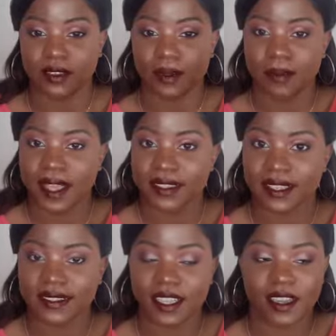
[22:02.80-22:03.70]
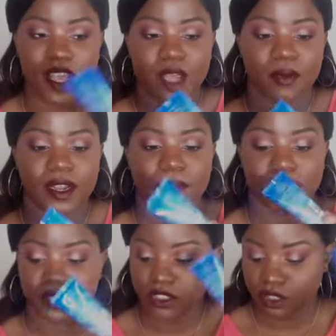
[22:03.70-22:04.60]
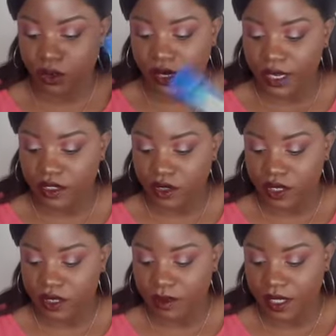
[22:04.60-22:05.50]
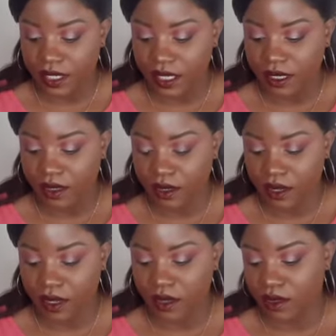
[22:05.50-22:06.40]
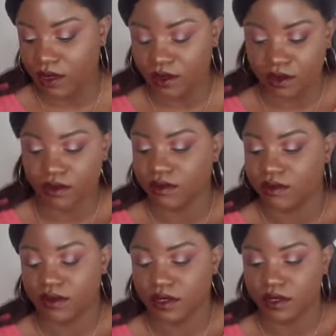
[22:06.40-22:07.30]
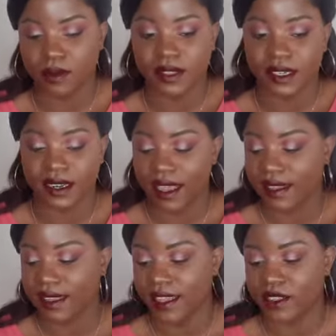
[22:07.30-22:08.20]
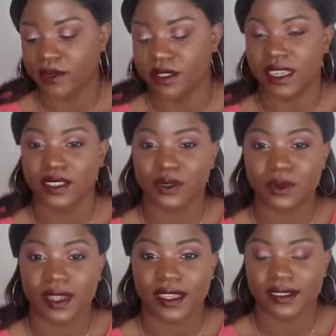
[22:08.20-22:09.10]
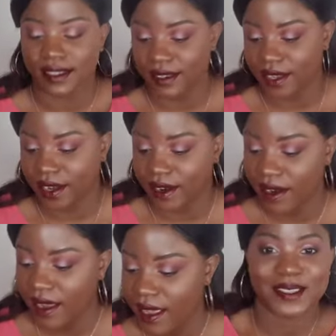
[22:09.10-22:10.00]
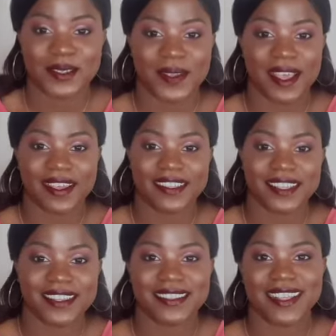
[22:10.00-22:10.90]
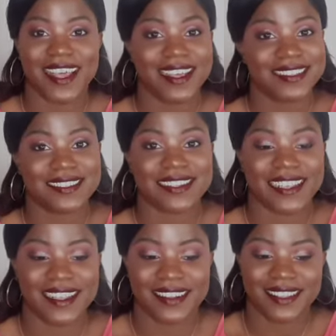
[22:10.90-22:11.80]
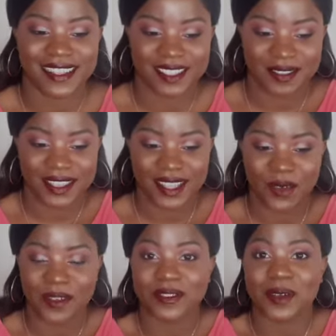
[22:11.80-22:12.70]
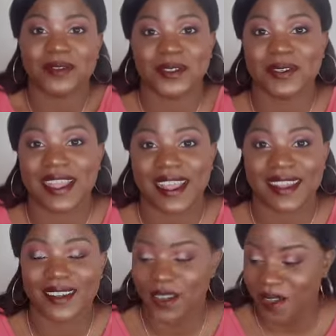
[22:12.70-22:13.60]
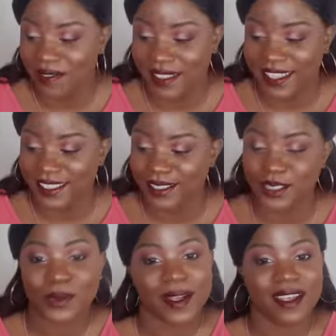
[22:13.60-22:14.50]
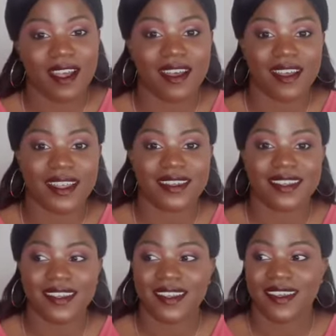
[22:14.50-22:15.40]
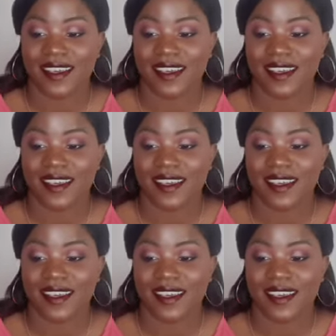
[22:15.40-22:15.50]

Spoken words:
tried out the mask as yet, but I'm pretty sure that it's going to be, you know, something that I like using. I do like skincare. So yeah, that's it. That's everything. We've come to the end of this try on